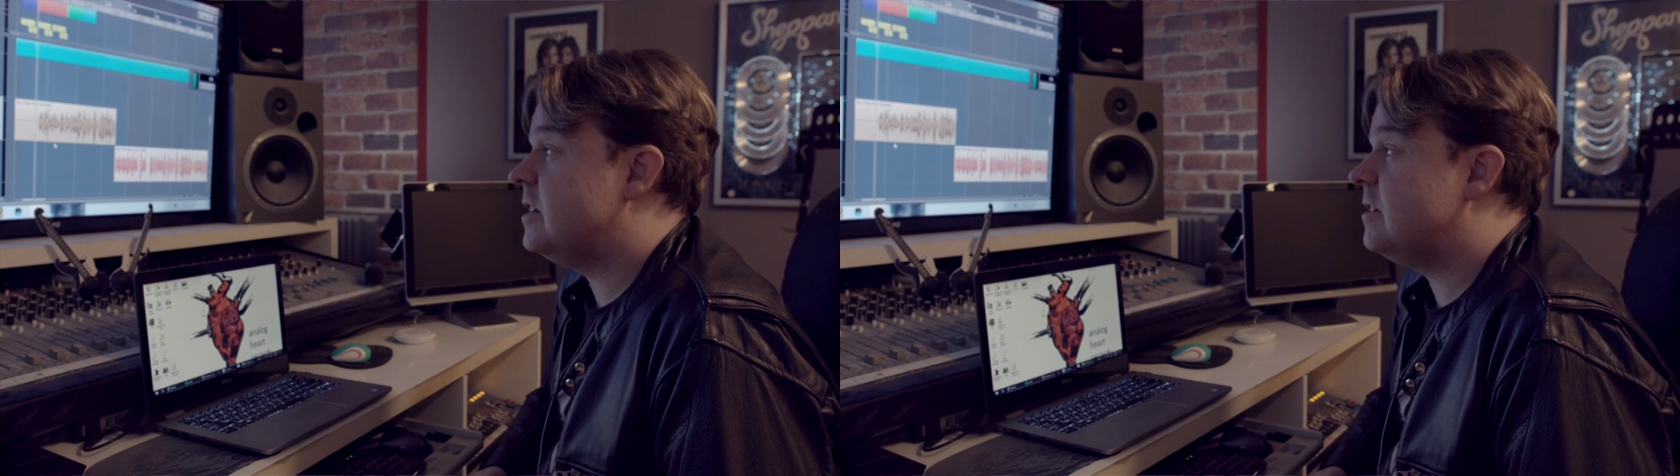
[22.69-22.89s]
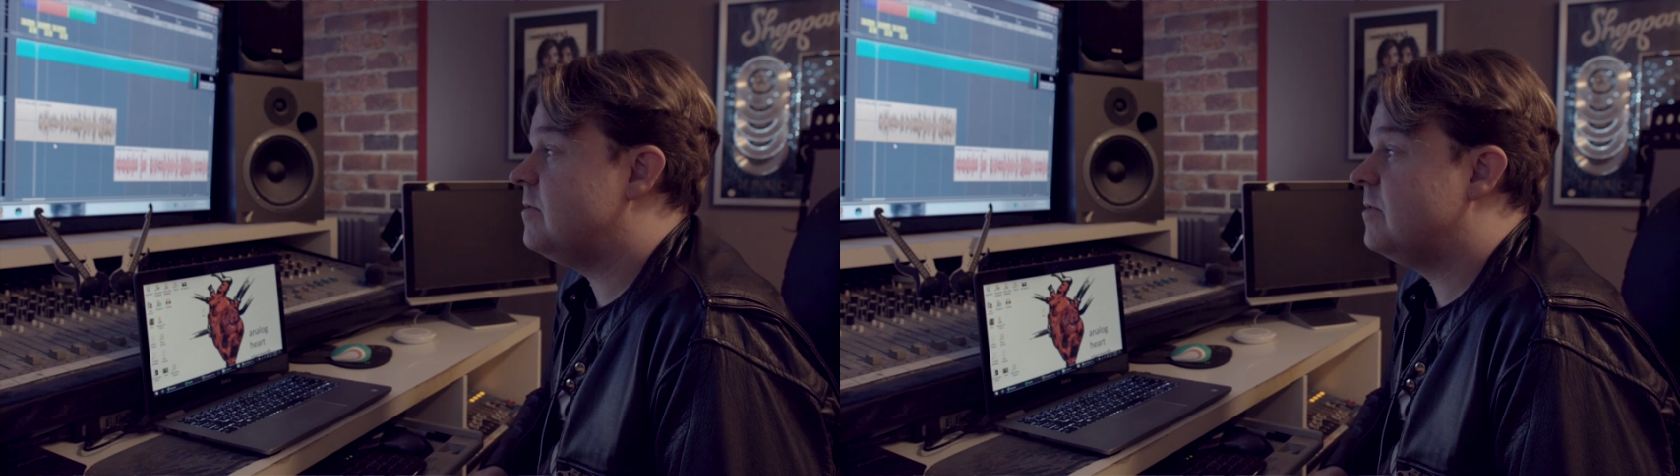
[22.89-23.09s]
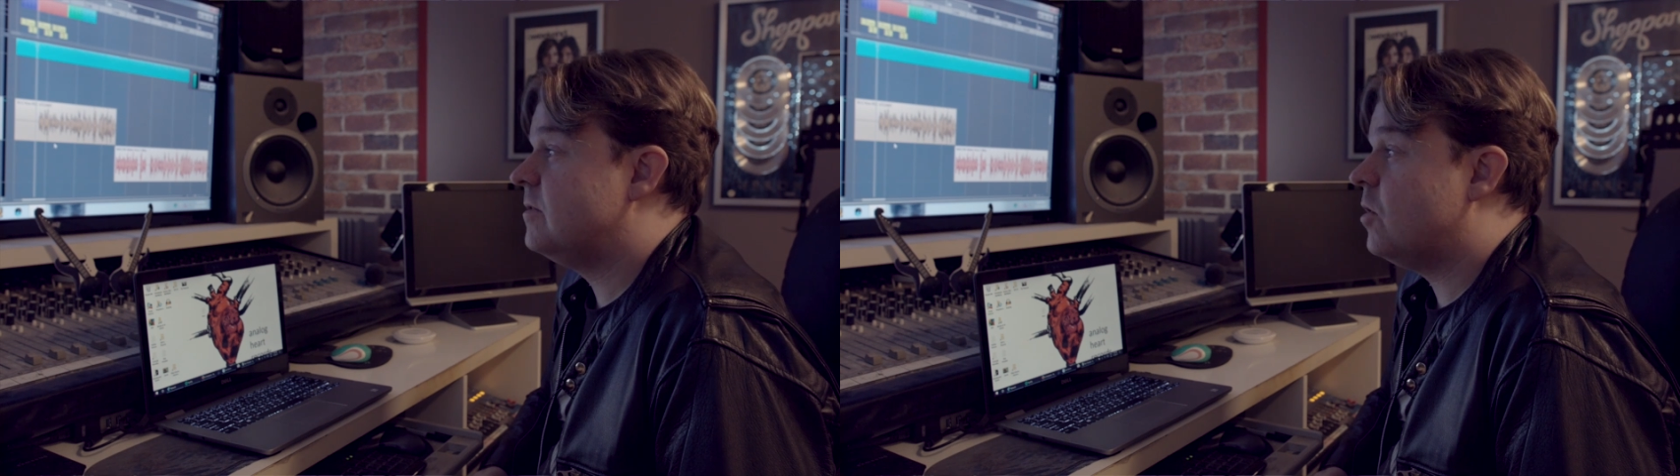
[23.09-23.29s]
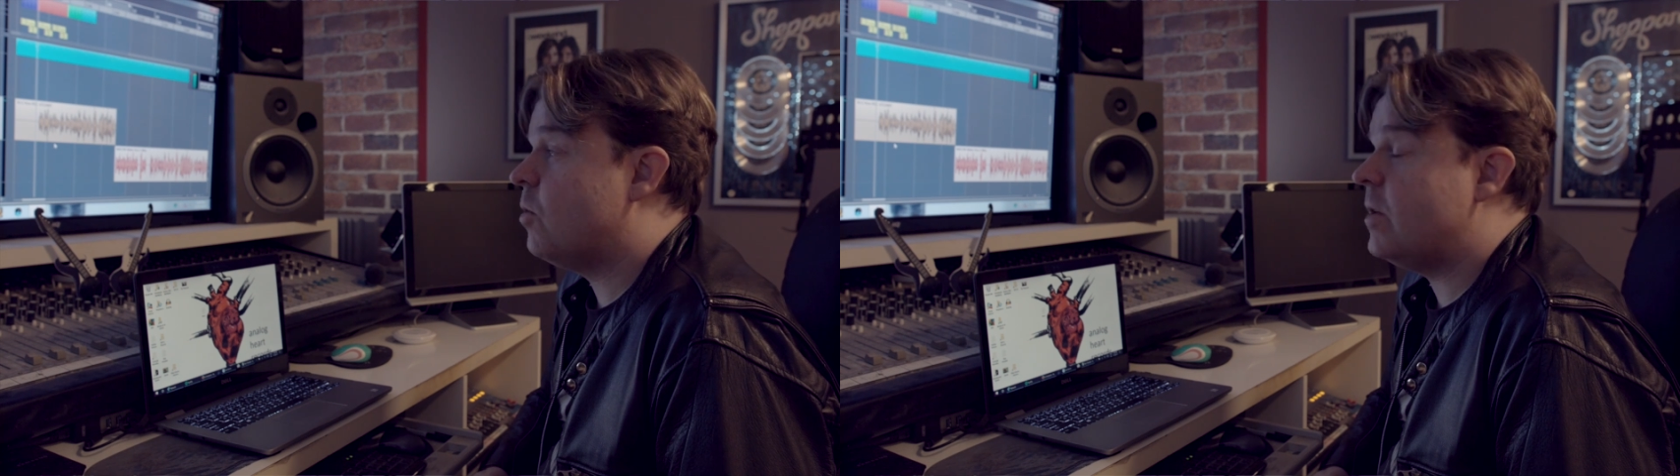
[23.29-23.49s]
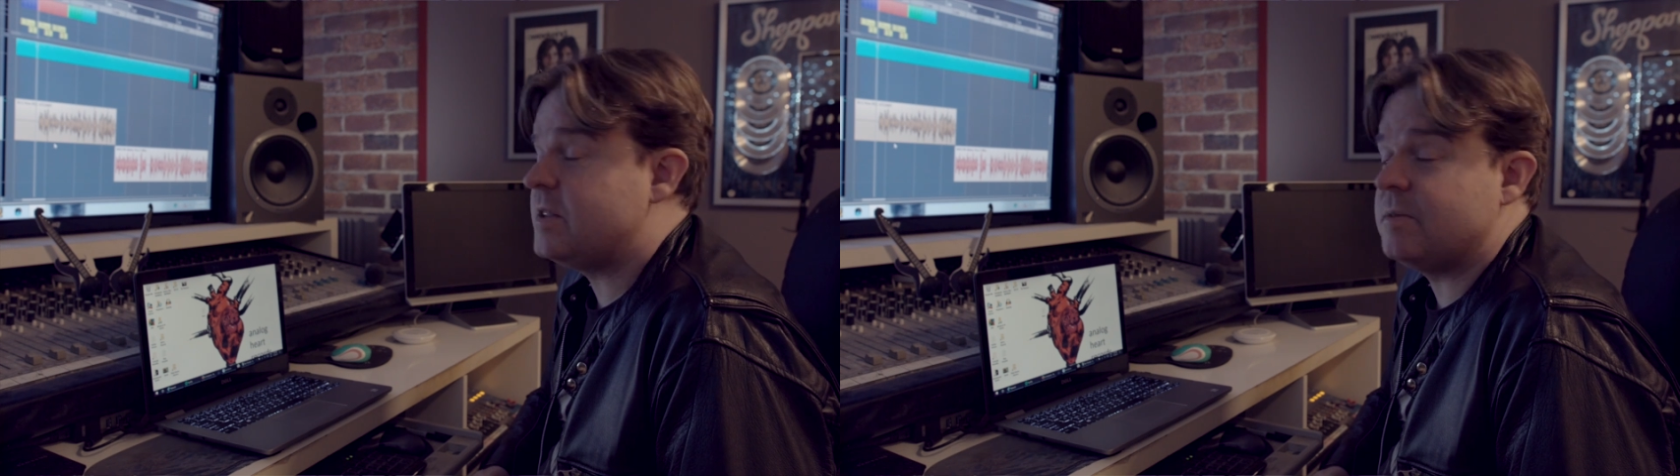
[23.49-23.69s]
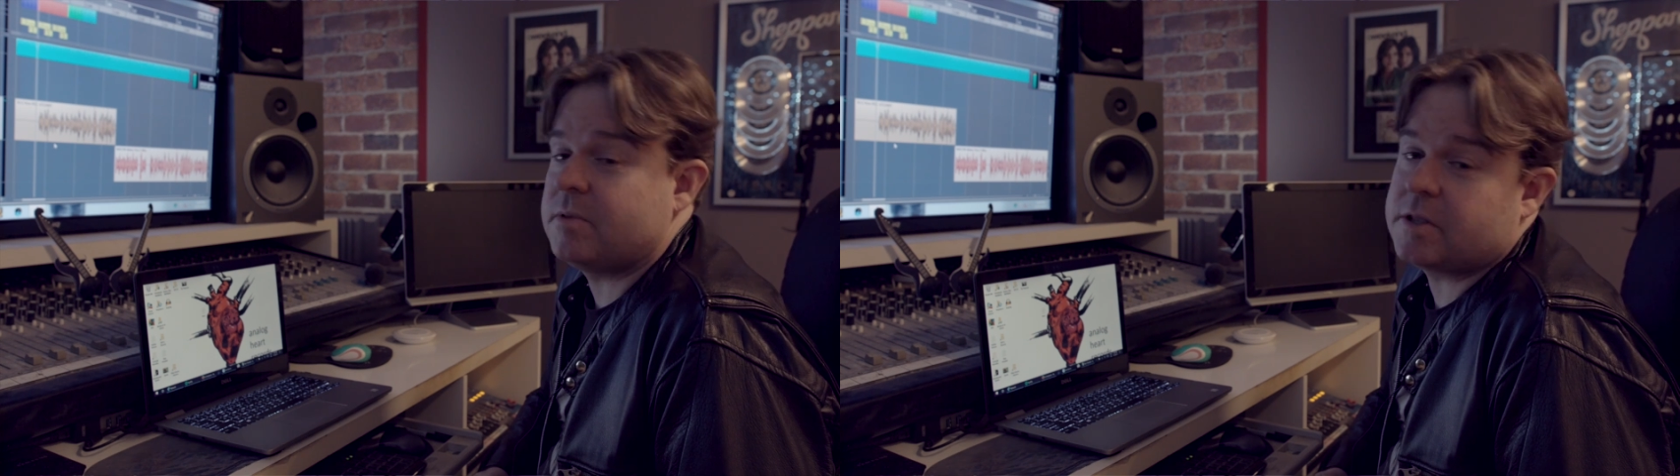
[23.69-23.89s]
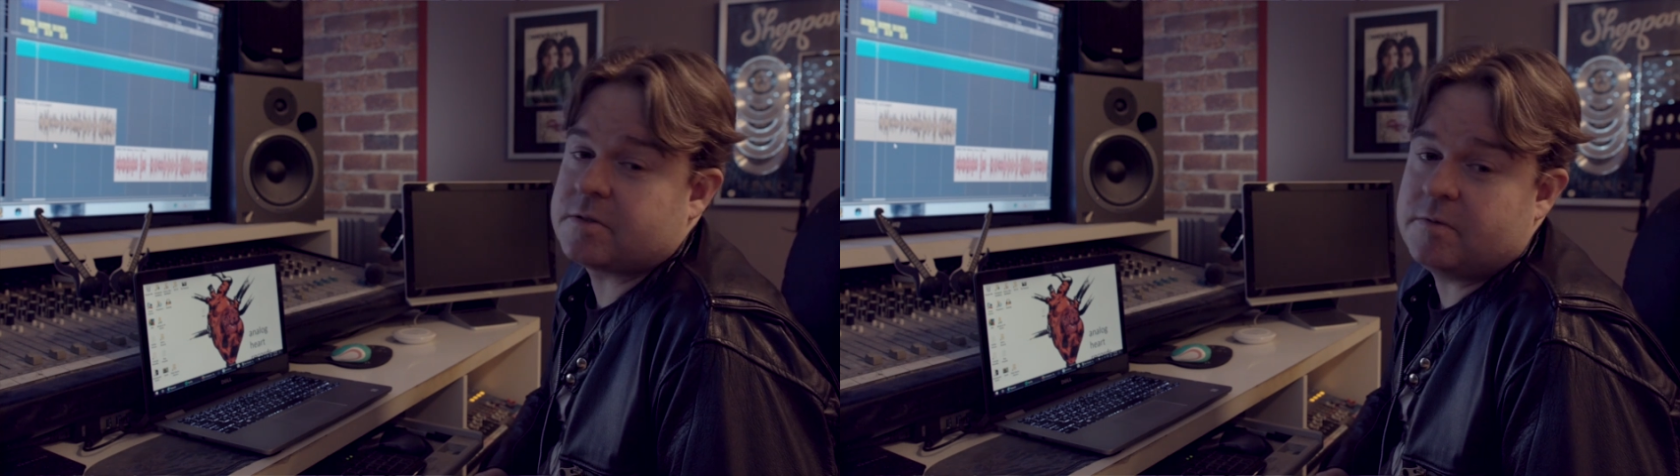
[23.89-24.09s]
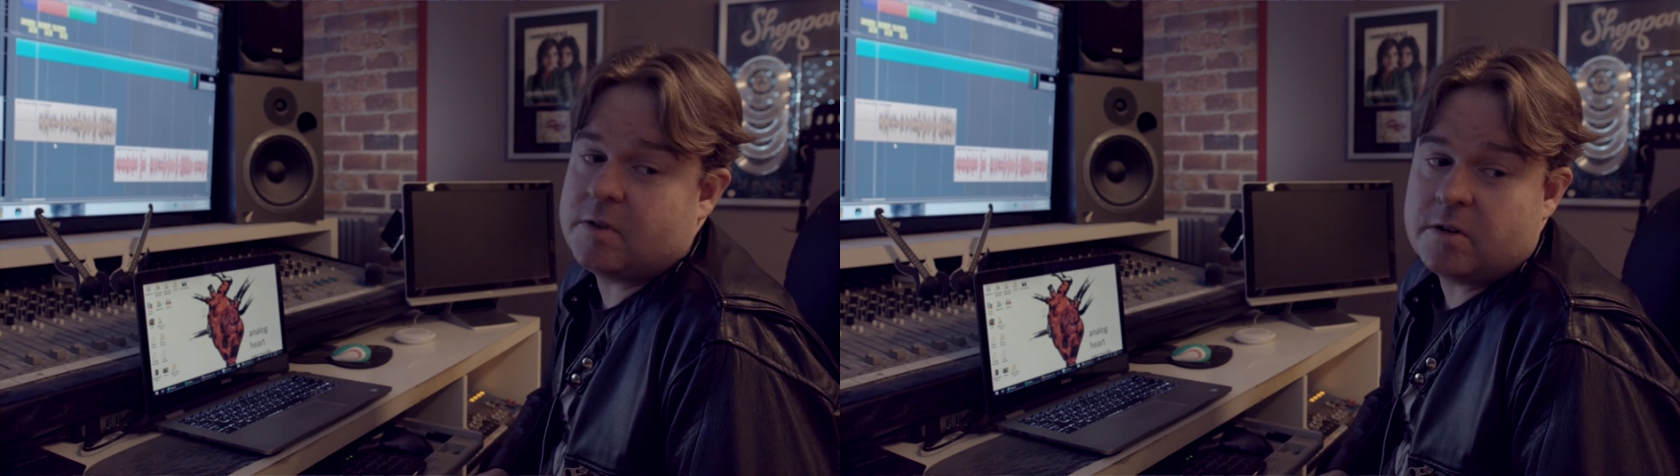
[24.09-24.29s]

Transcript: They're always impressed with